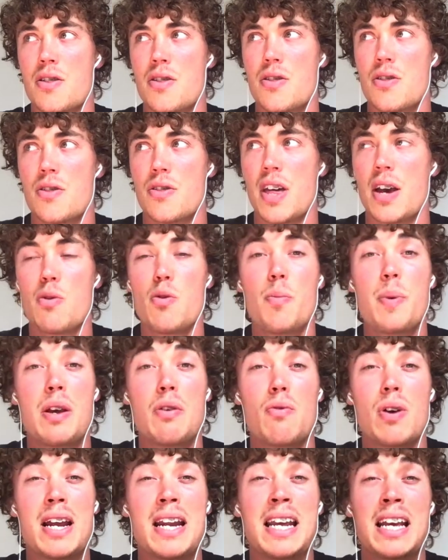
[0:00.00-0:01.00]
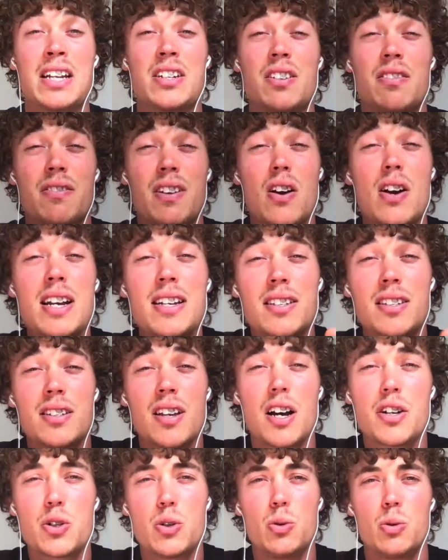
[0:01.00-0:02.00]
they will be reading into very
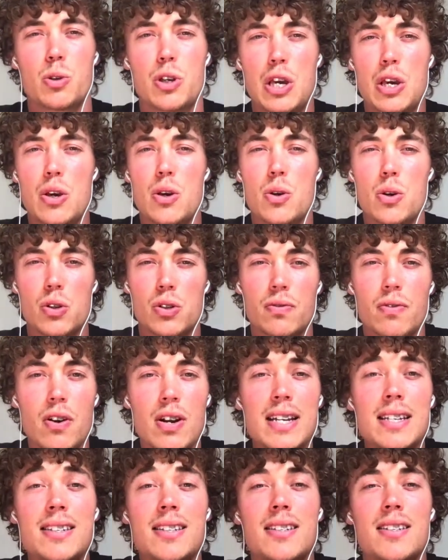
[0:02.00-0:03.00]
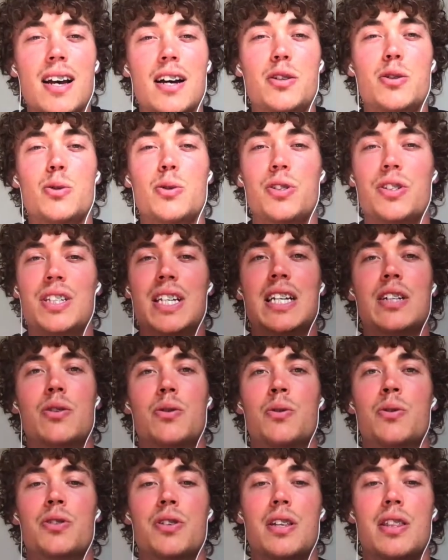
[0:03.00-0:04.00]
subtle cues, very subtle
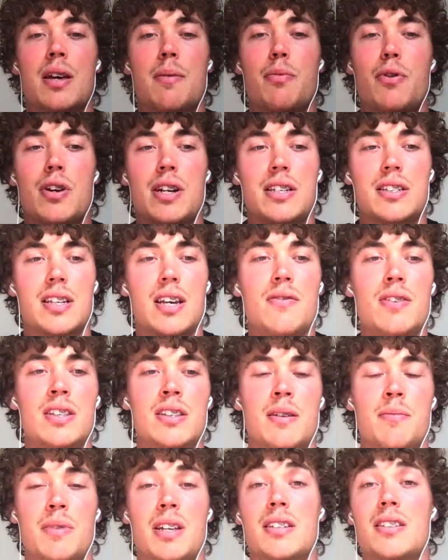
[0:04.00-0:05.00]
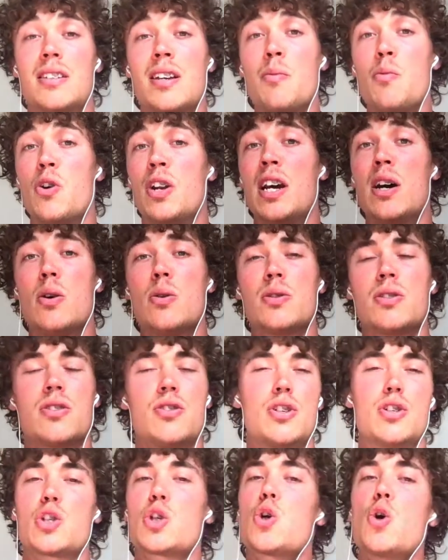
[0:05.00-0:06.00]
signals that their body's giving them that someone else
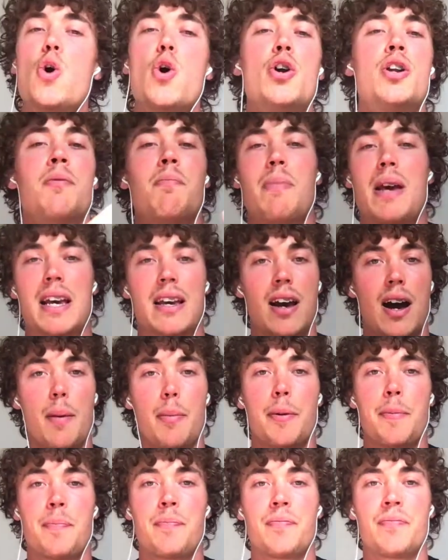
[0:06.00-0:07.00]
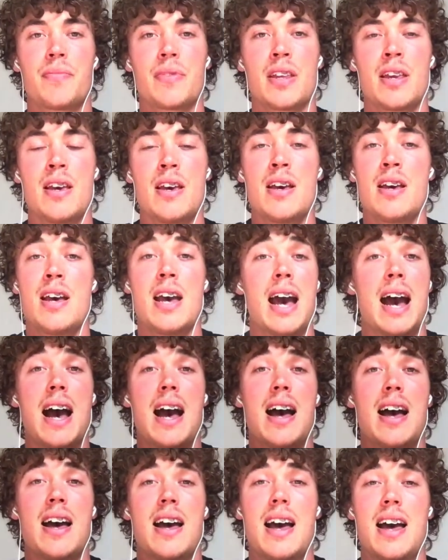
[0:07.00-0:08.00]
just couldn't pick up.
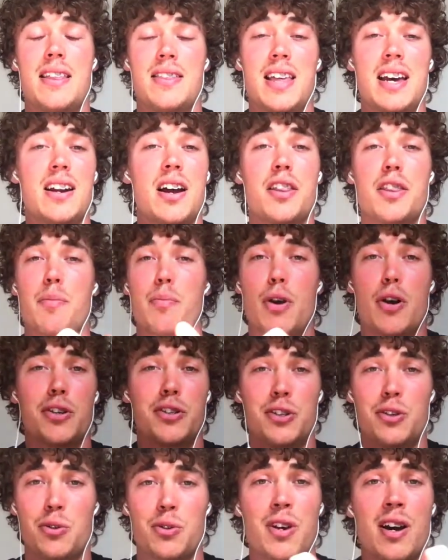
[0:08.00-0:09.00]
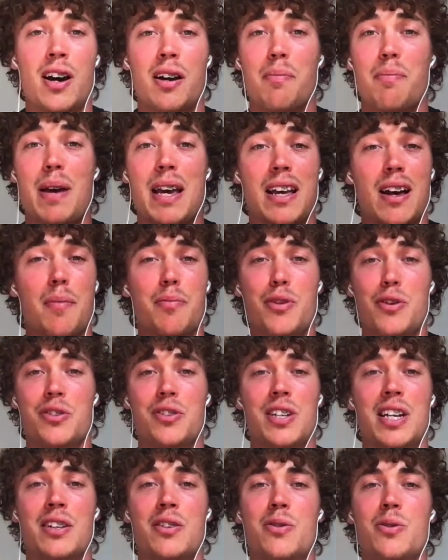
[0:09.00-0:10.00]
And that other person who can't pick up those
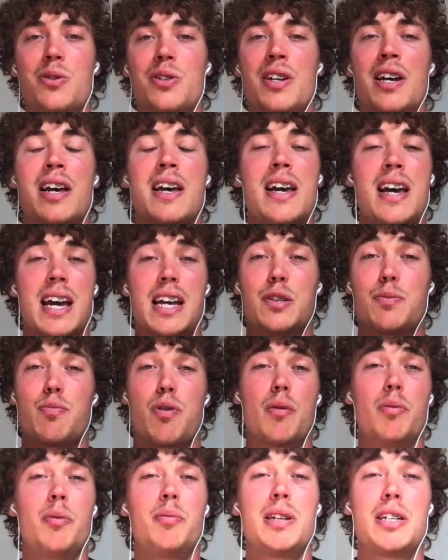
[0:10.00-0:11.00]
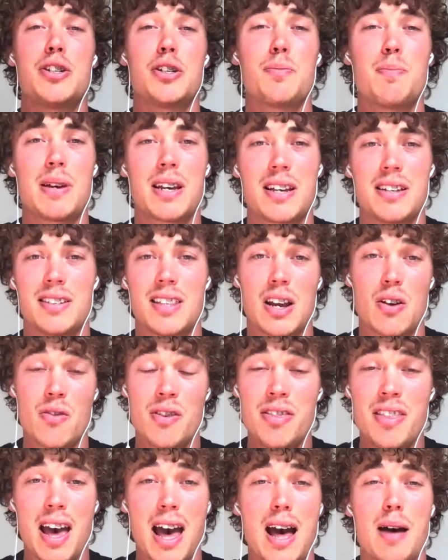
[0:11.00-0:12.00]
signals, it's probably just because they're in
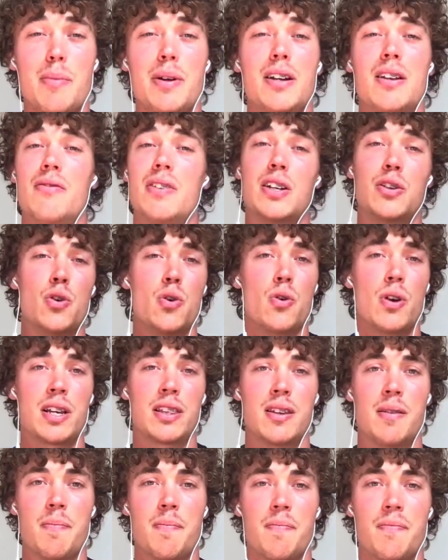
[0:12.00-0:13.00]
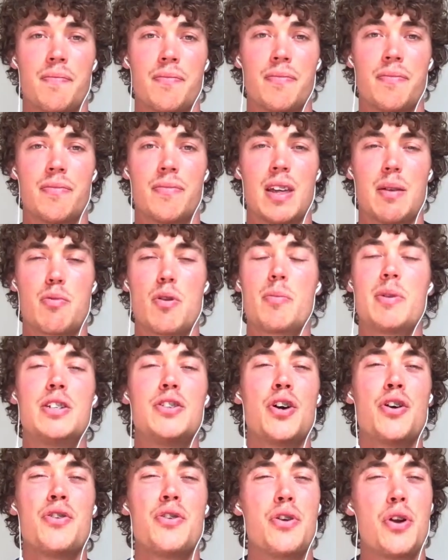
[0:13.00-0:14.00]
the habit of ignoring them. They probably
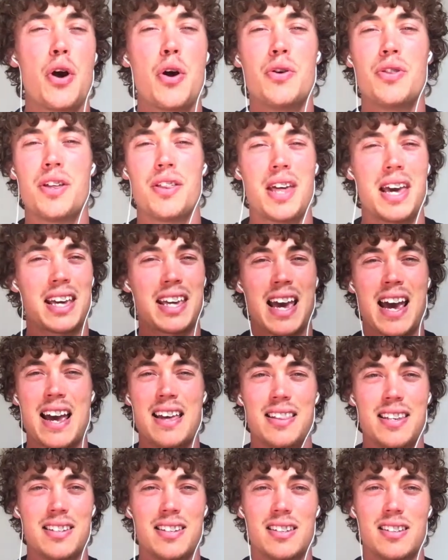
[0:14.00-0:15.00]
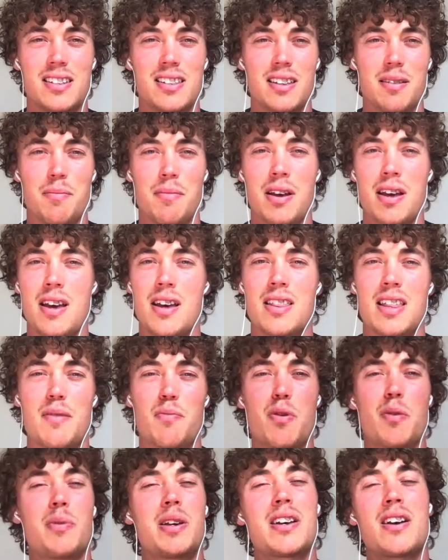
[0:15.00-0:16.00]
don't know that they can listen to them. They
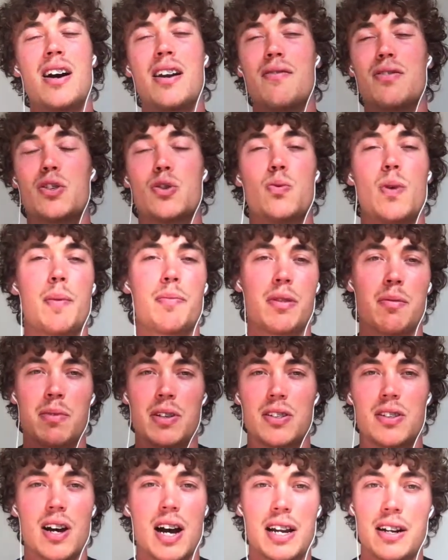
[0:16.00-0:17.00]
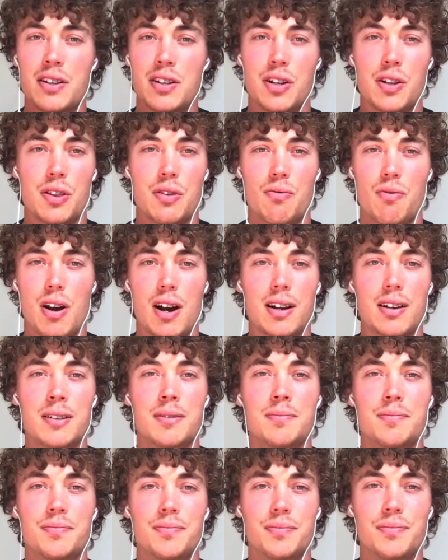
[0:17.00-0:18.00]
probably kind of swept them aside under the rug,
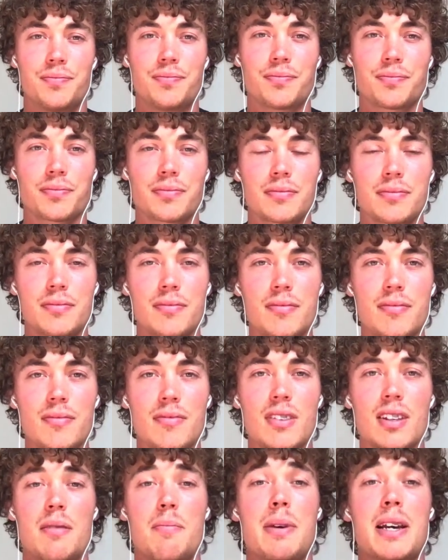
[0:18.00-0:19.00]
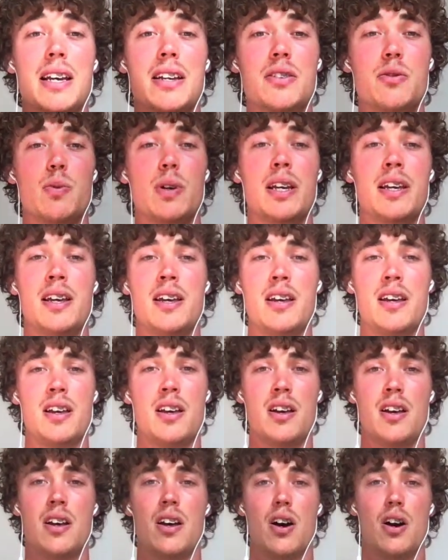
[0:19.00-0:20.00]
because we're
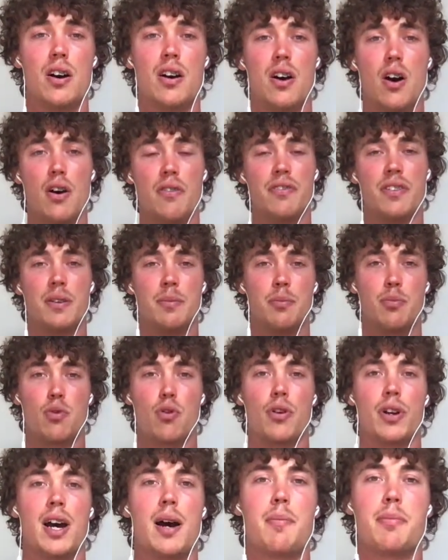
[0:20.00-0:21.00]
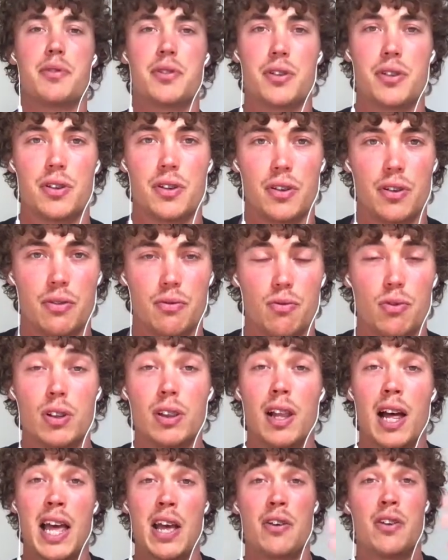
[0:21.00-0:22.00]
often brought up to
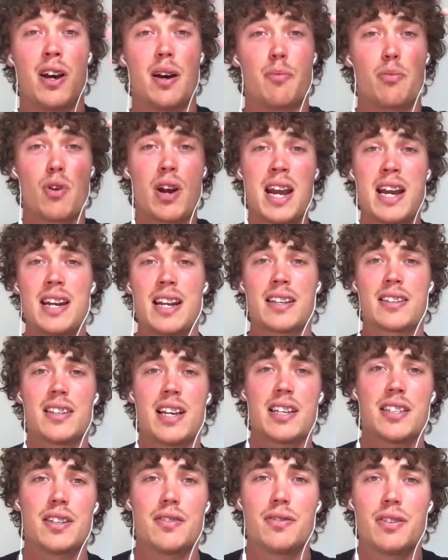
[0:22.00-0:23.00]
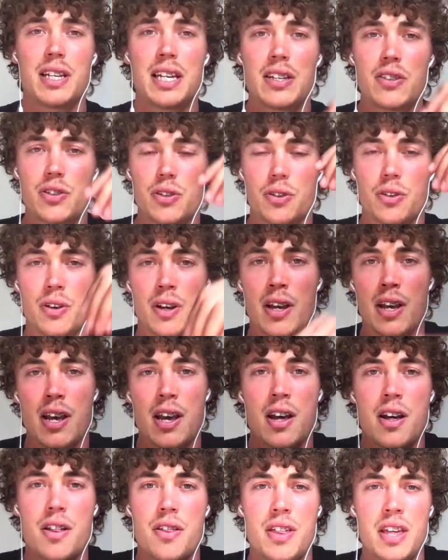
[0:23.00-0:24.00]
rely on our brain excessively, to
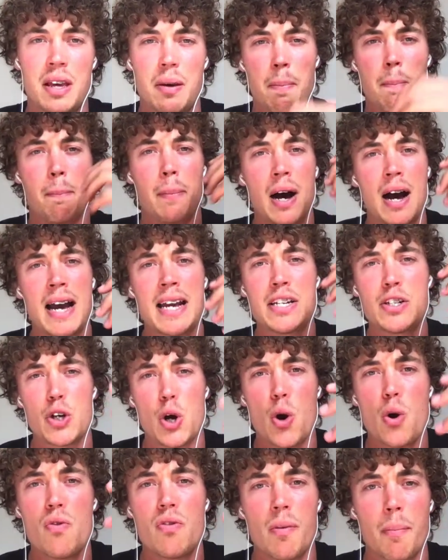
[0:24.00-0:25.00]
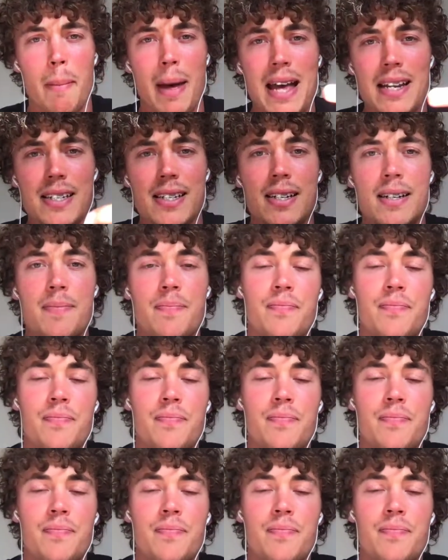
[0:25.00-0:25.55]
think mind over matter.